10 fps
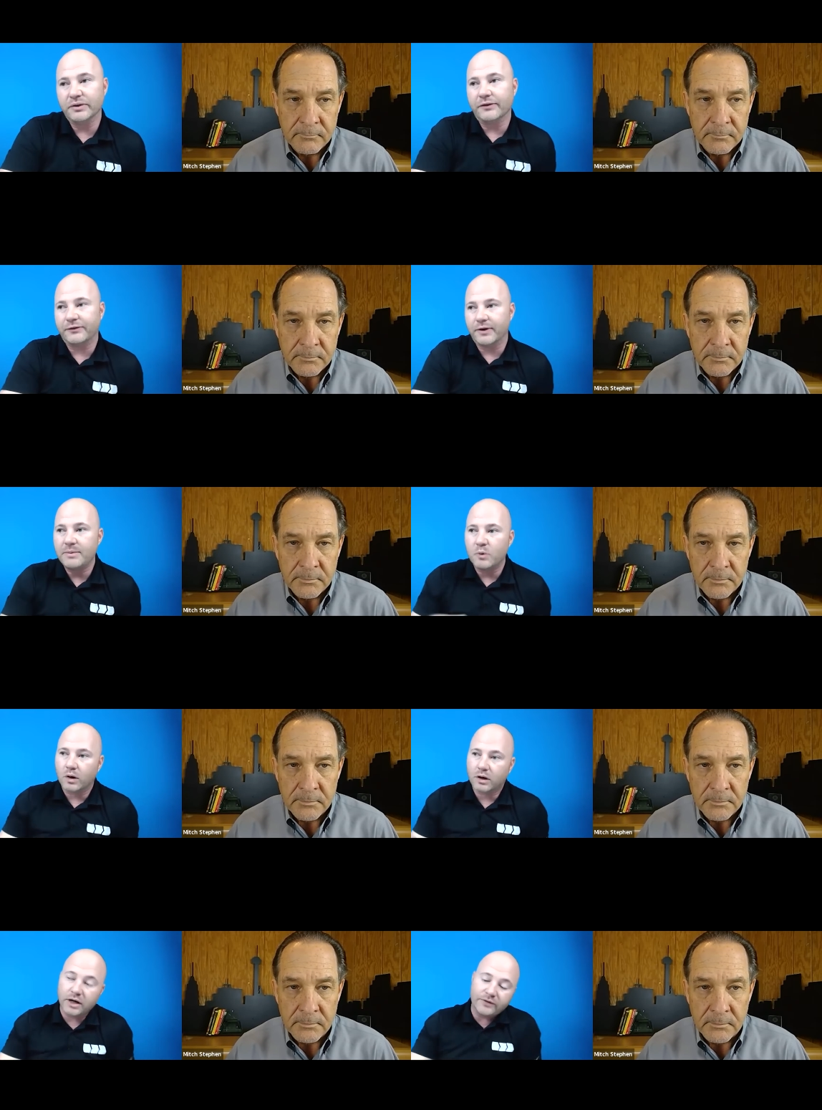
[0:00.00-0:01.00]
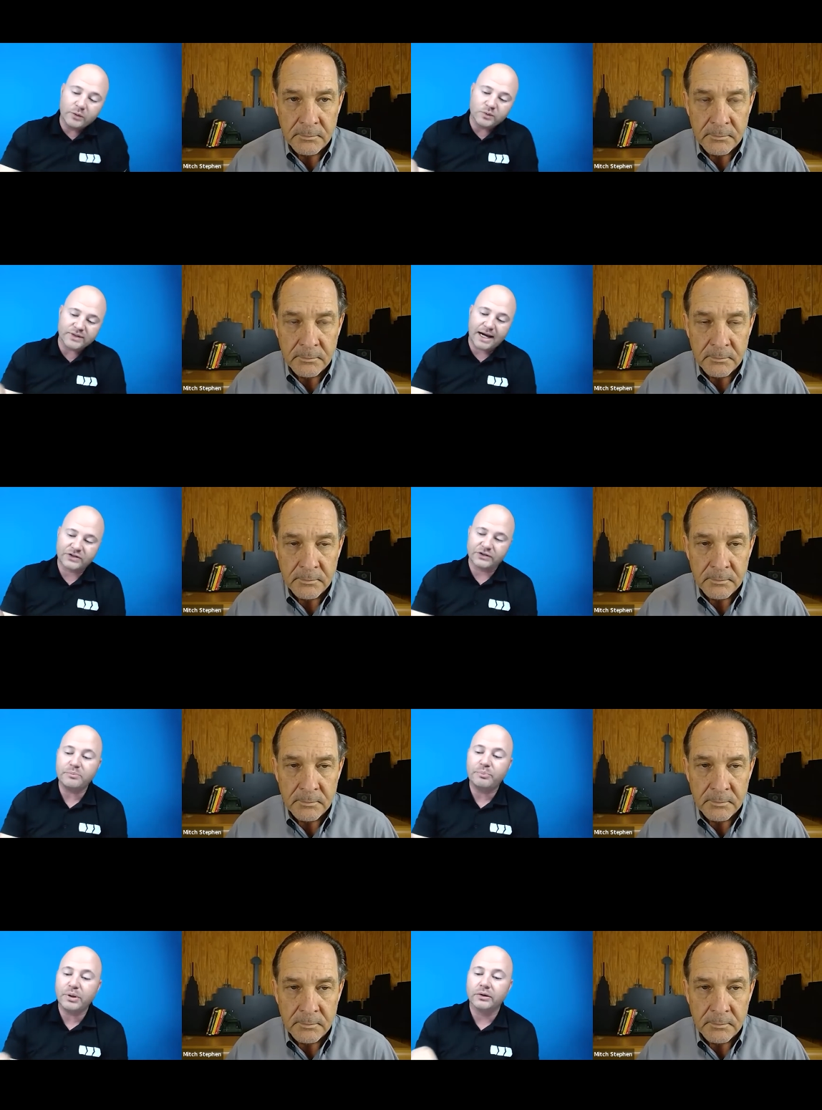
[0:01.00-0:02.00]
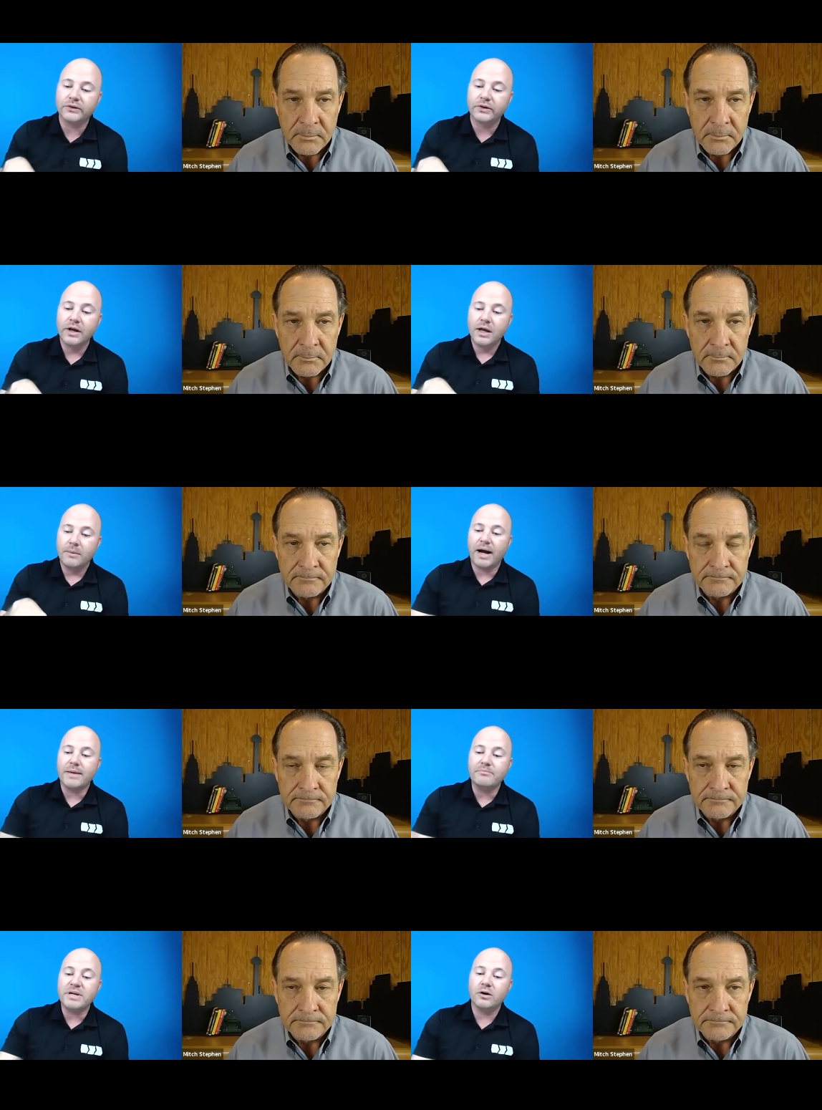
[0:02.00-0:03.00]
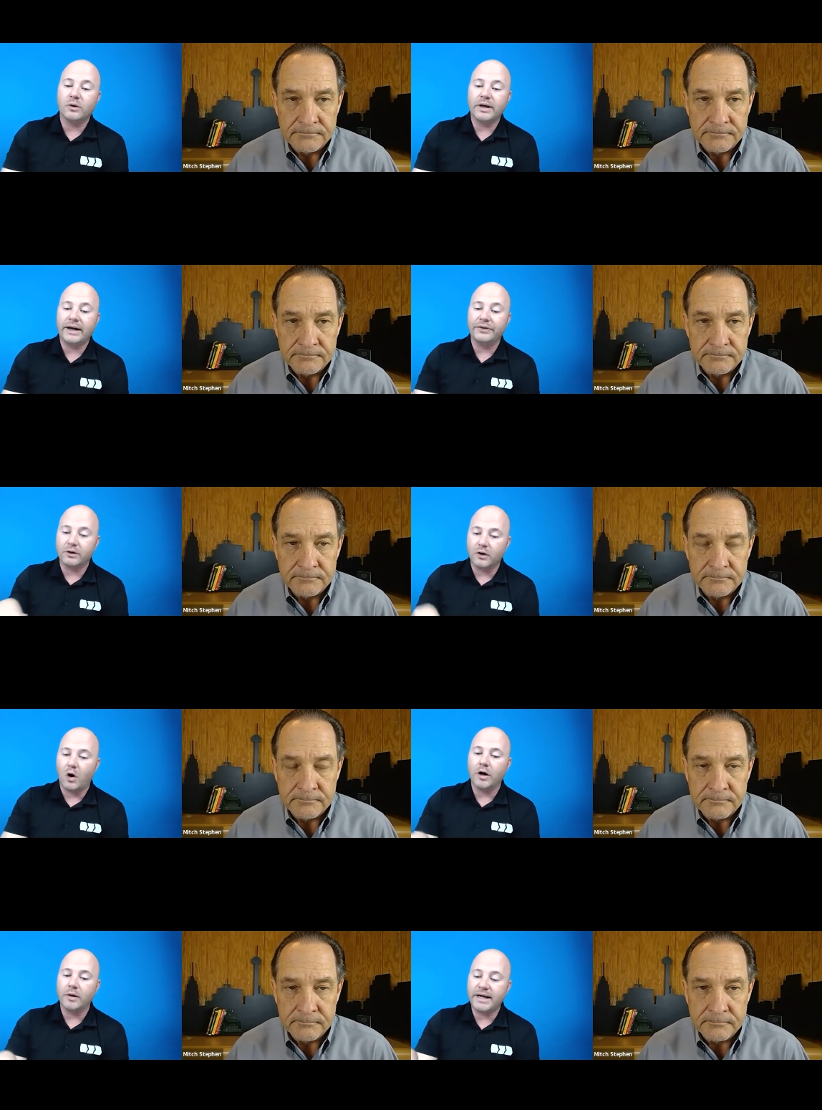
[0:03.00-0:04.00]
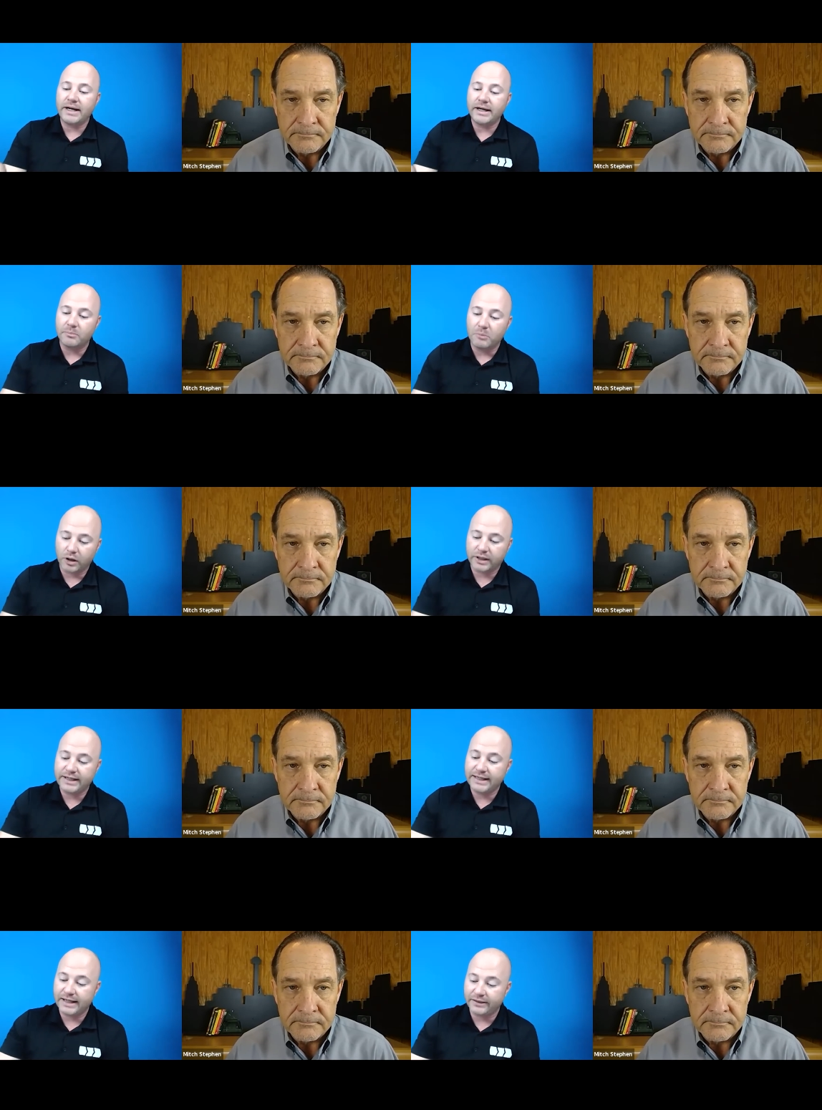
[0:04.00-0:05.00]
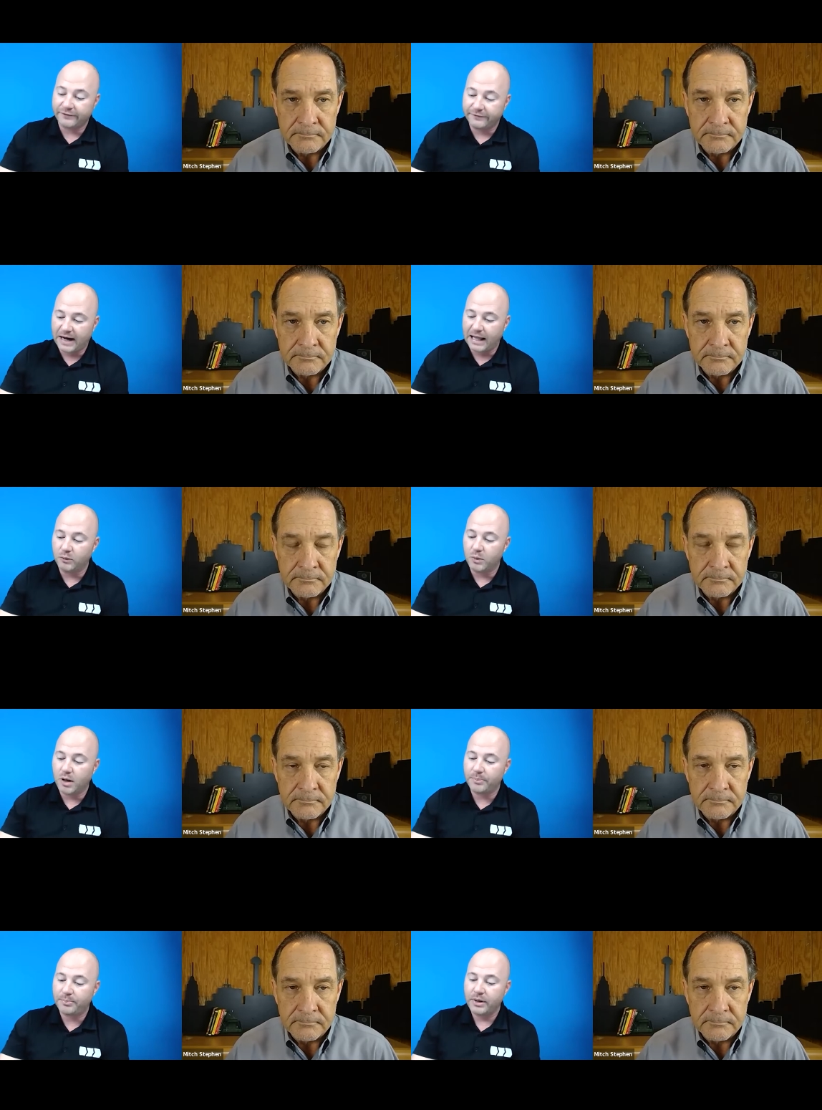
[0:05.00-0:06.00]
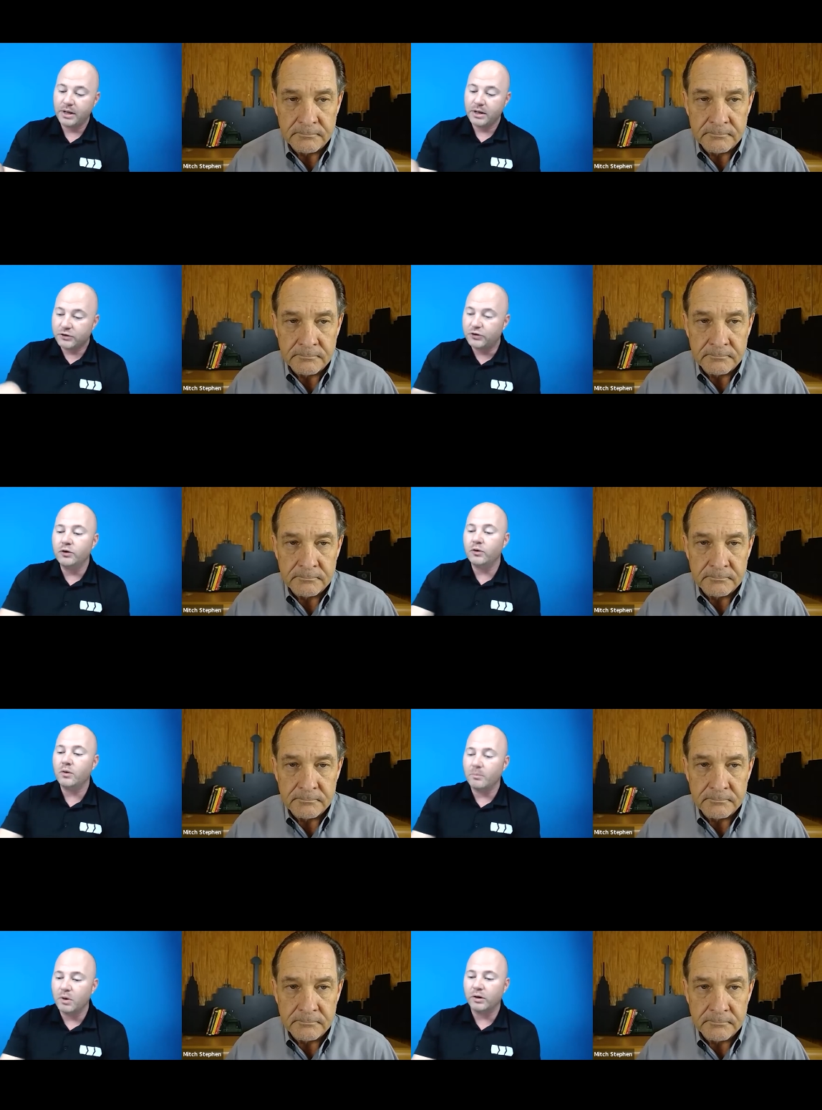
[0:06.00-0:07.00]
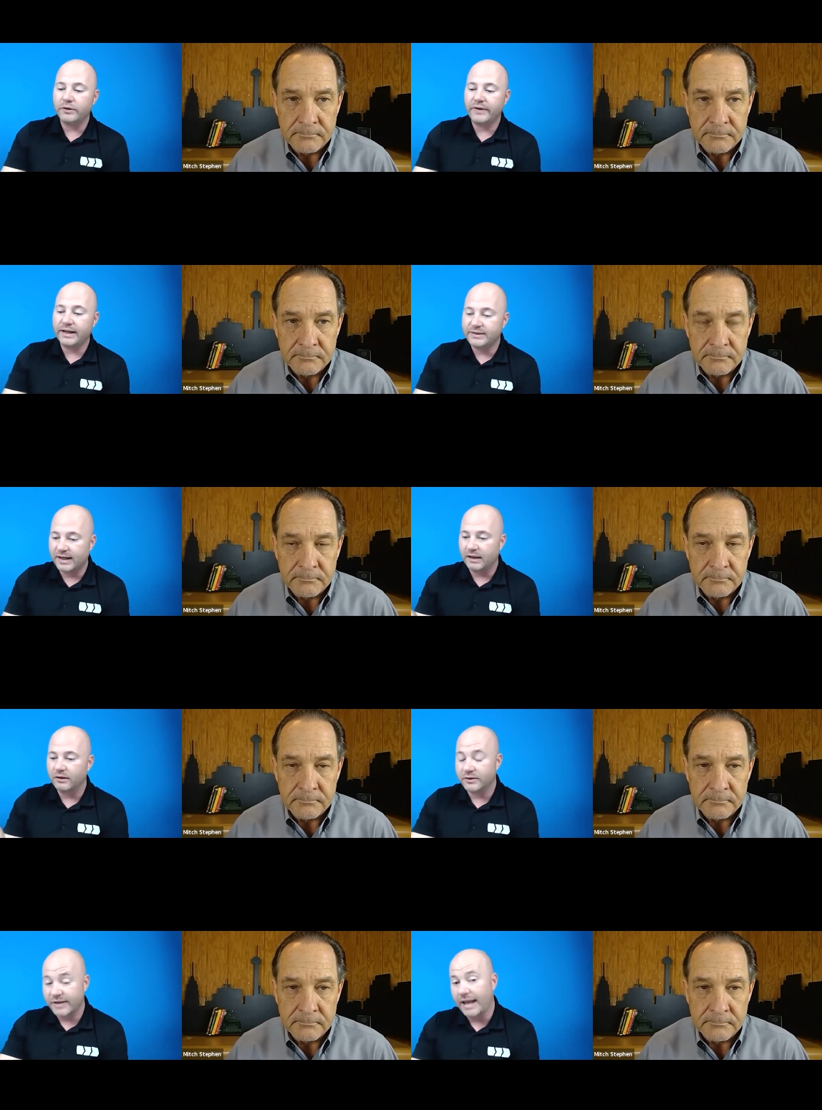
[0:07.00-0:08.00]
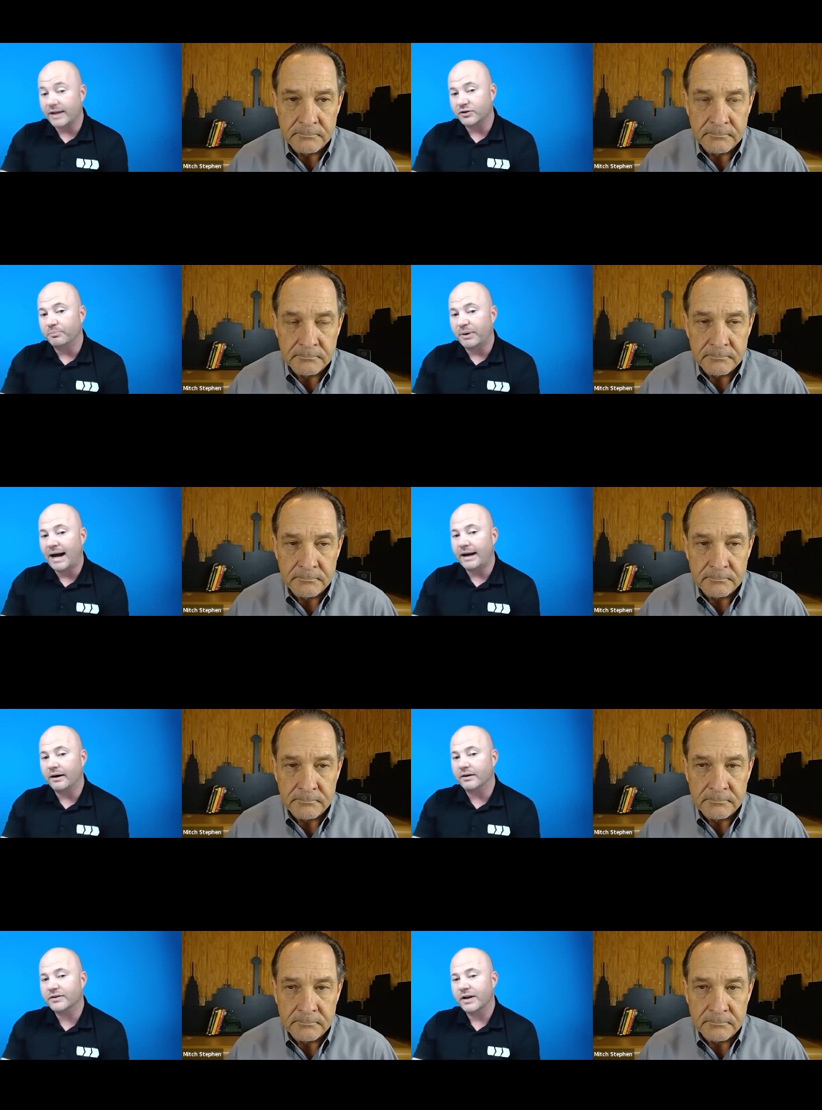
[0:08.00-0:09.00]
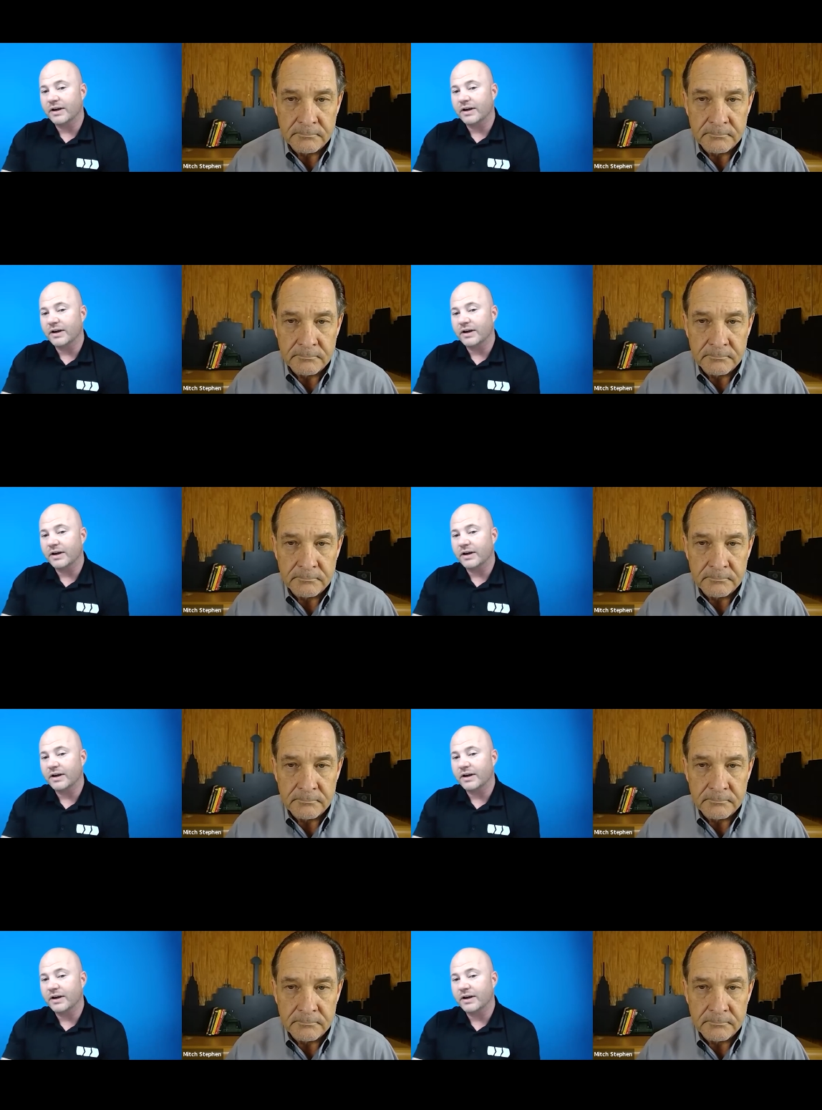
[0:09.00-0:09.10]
Speaker 1: The framework of it was actually built by me going out there and automating the marketing and the follow up to motivated sellers and to buyers